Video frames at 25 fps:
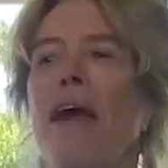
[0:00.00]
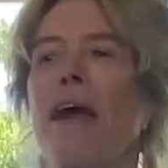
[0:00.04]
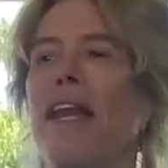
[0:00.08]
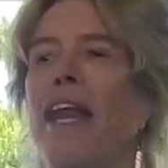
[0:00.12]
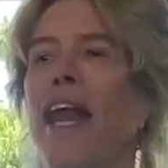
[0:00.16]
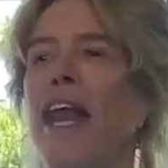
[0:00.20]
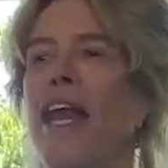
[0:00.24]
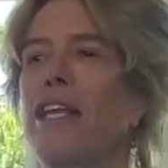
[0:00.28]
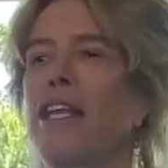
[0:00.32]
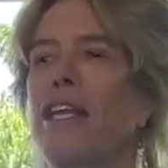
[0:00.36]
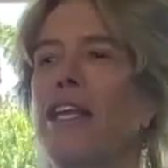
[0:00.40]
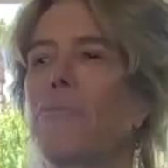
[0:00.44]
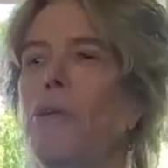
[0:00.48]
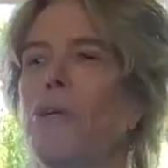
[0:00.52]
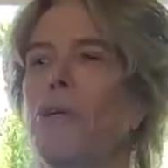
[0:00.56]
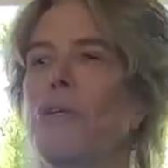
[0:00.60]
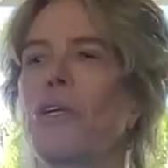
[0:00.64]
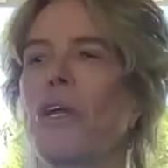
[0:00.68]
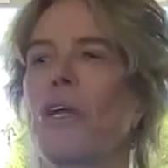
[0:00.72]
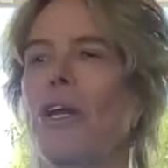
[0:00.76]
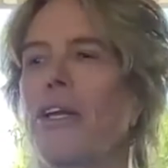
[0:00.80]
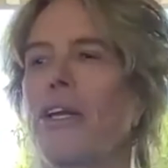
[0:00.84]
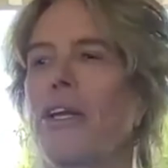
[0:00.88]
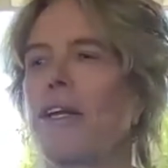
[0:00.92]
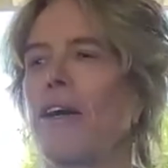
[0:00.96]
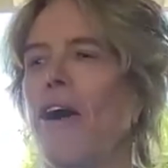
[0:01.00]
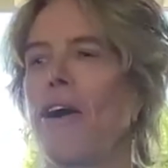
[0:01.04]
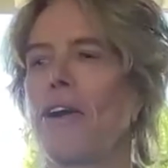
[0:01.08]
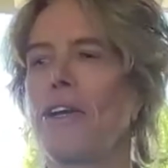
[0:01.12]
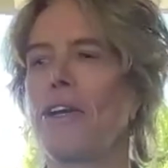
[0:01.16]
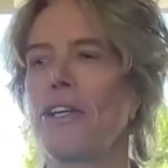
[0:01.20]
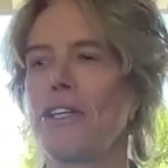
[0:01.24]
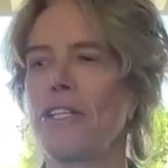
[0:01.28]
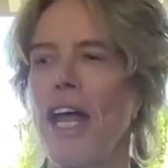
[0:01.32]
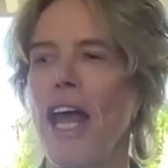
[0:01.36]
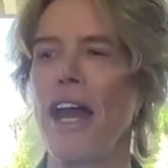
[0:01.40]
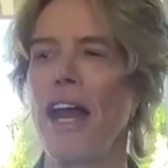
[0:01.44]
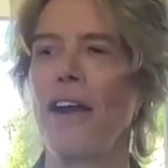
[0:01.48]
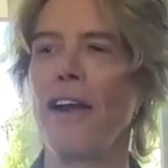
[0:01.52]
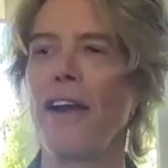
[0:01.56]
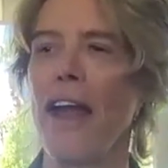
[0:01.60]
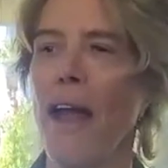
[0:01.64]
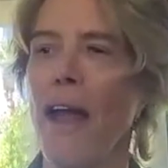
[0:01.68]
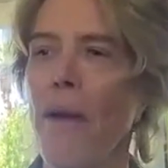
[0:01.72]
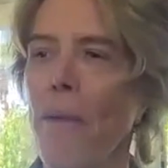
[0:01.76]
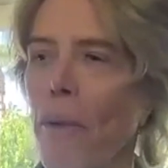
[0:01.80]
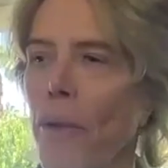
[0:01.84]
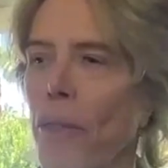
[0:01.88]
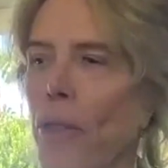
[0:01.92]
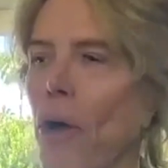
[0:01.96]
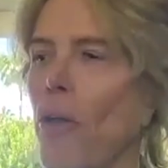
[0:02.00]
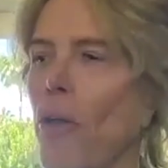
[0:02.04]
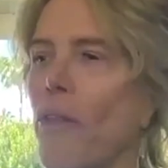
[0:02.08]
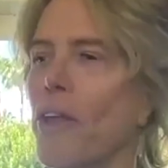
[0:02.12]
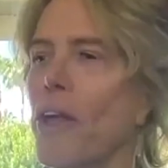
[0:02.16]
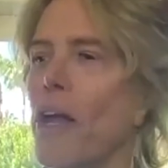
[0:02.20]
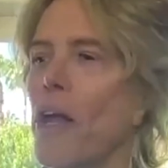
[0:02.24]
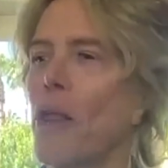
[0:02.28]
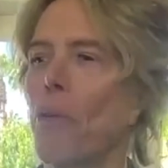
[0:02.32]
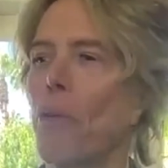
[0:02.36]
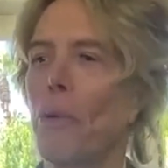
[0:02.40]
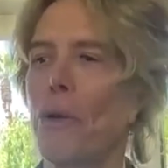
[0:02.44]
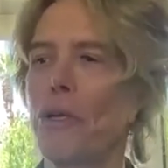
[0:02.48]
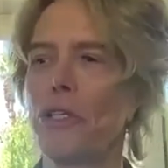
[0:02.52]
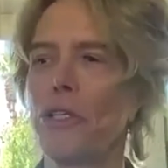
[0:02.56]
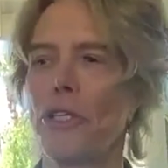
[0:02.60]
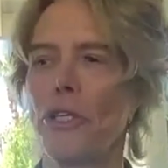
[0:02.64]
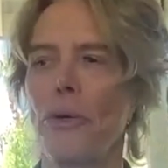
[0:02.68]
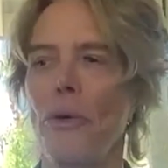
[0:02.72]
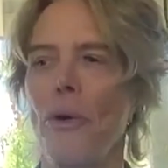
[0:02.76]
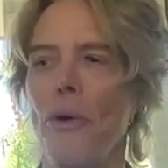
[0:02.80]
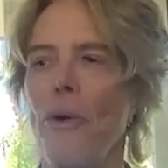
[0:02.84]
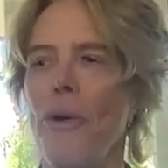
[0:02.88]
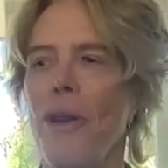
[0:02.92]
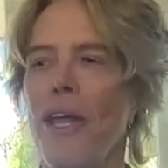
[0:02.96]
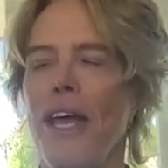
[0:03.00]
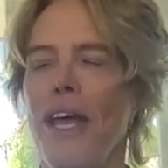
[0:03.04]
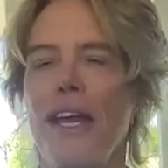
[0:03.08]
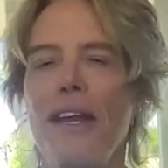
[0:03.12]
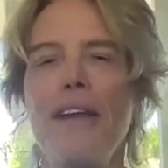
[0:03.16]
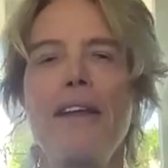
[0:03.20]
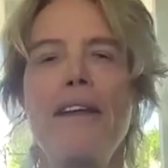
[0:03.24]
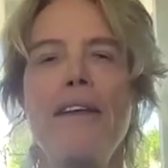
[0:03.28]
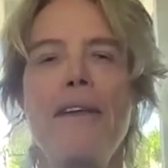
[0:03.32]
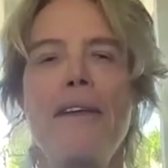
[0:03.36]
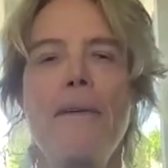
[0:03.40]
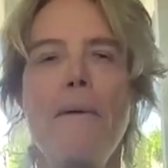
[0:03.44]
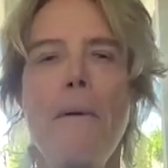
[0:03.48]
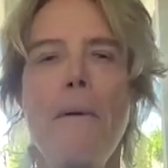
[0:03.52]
man. Ace Music on a Saturday with all the other ones thrown in.